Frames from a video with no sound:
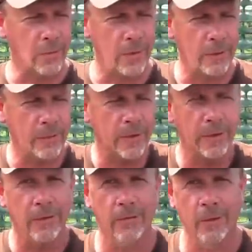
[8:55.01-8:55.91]
rubbed
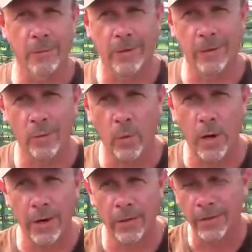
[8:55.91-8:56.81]
the
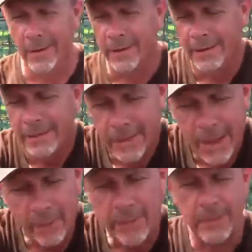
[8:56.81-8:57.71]
wire.
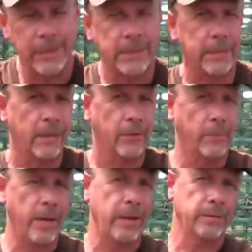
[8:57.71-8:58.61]
I'm guessing he's 100
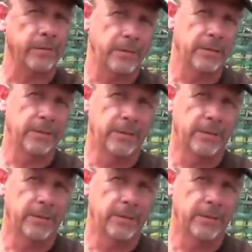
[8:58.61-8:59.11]
pounds.